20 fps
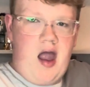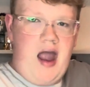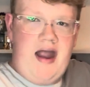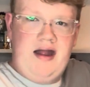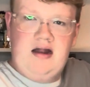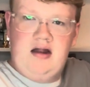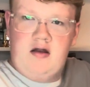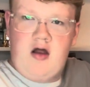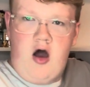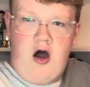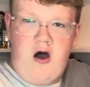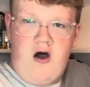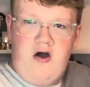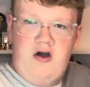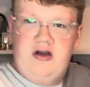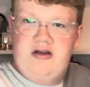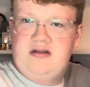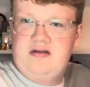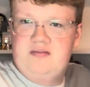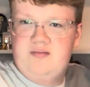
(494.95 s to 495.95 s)
and
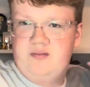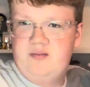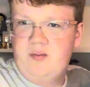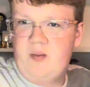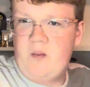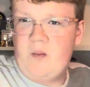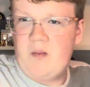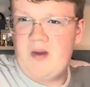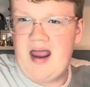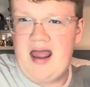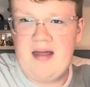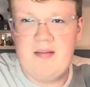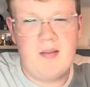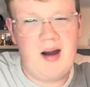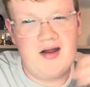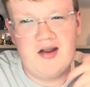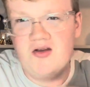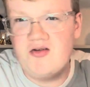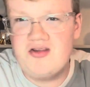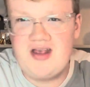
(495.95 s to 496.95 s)
on in my
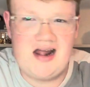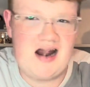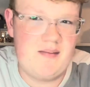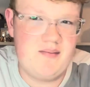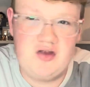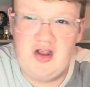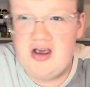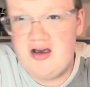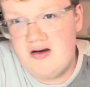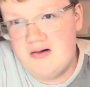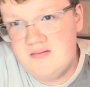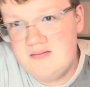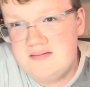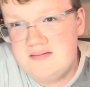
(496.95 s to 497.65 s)
new setup too.